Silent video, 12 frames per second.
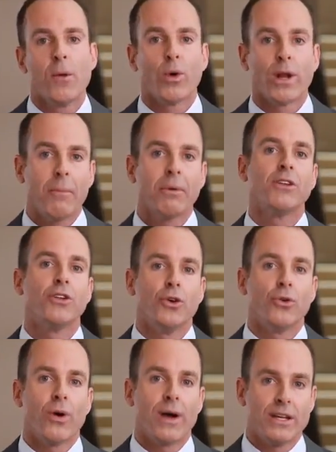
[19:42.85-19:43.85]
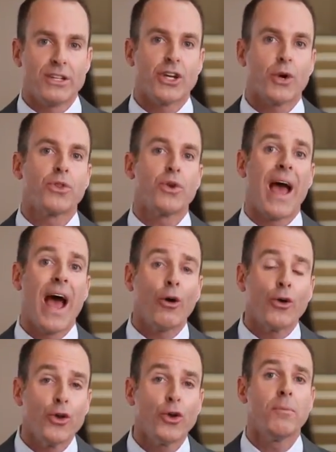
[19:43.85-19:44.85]
what I'm going to do is share with you how
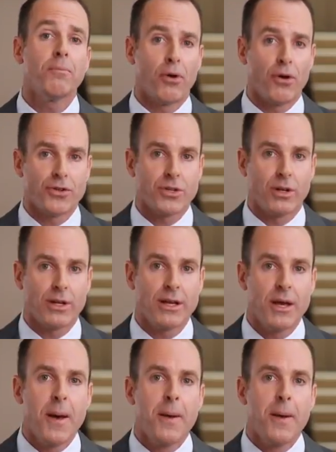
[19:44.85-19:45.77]
you can personally